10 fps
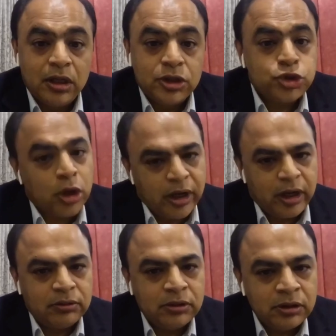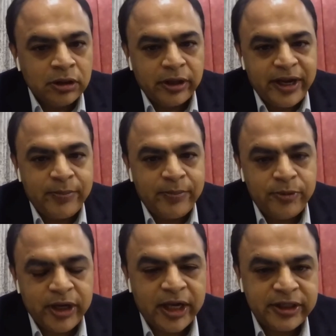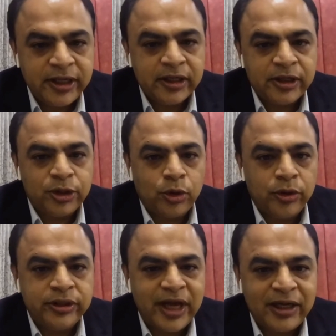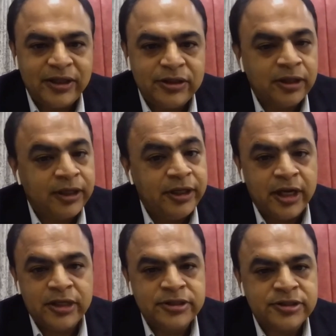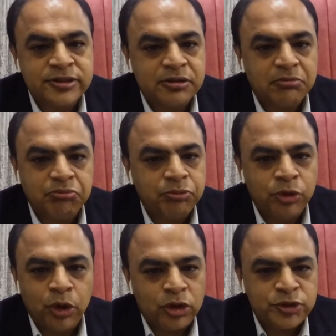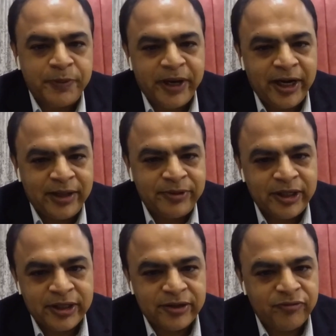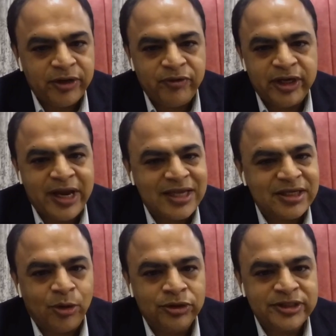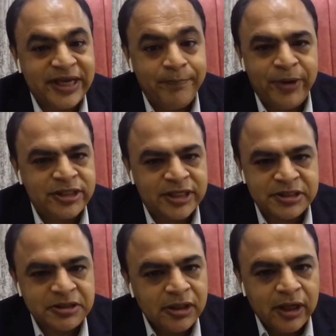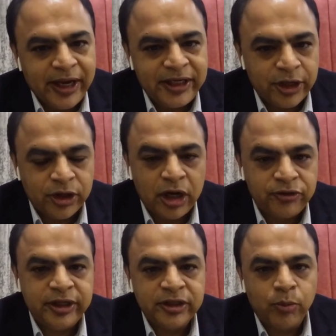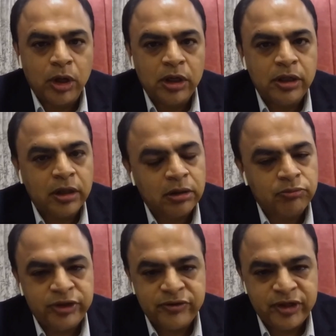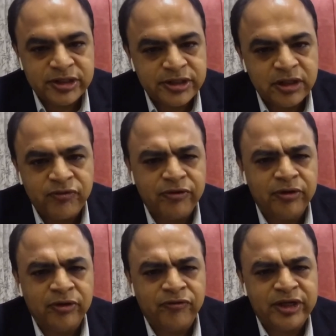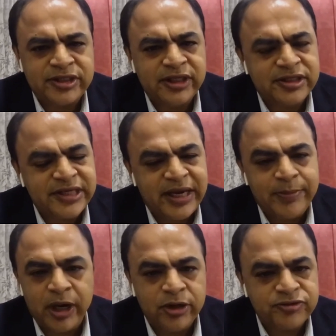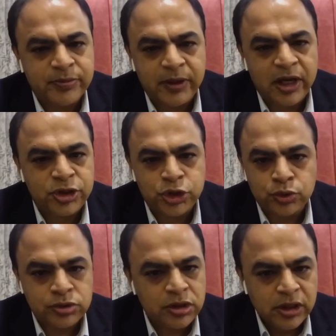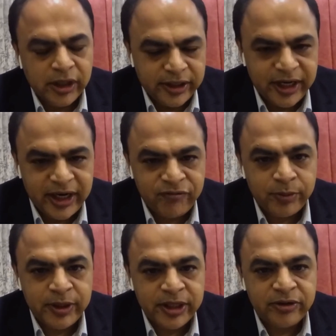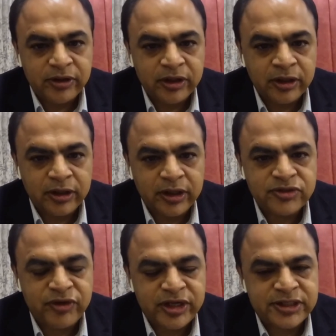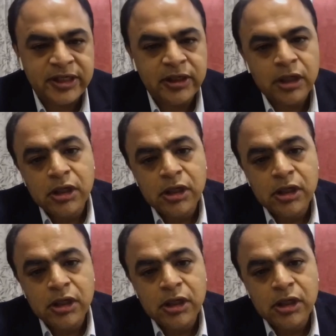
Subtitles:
So, Emery, I think, in that India is not spared. I think we are on the same page as any other country in the world. We are still facing the same kind of supply issues that everybody is facing.